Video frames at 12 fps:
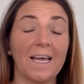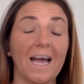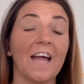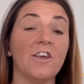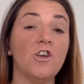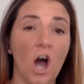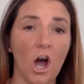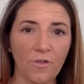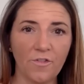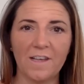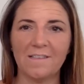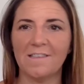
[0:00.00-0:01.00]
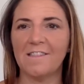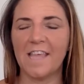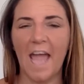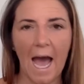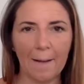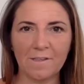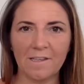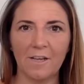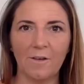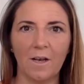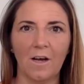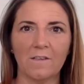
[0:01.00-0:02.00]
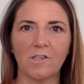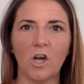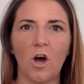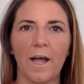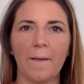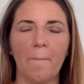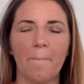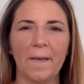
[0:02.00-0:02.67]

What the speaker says: Like, I know this is the absolute last time,